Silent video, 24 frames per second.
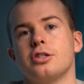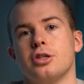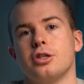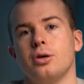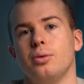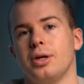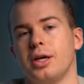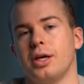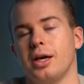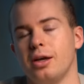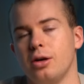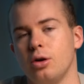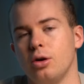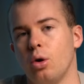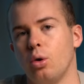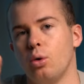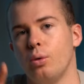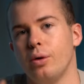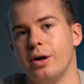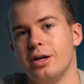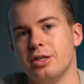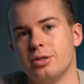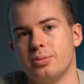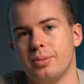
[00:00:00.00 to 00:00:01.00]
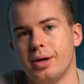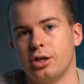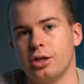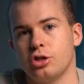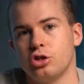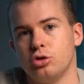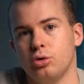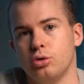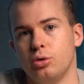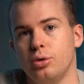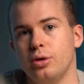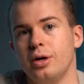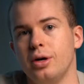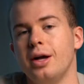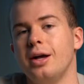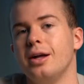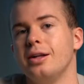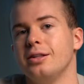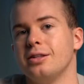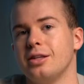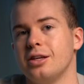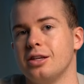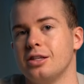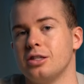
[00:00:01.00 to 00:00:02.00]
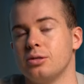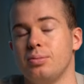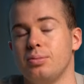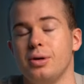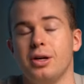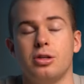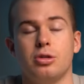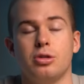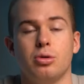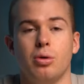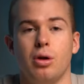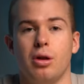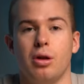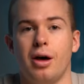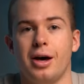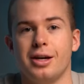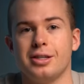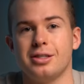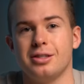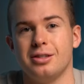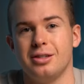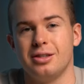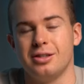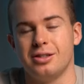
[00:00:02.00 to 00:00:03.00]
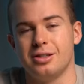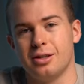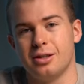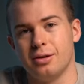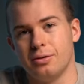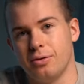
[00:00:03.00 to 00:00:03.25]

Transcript: so again, always make sure to speak to a licensed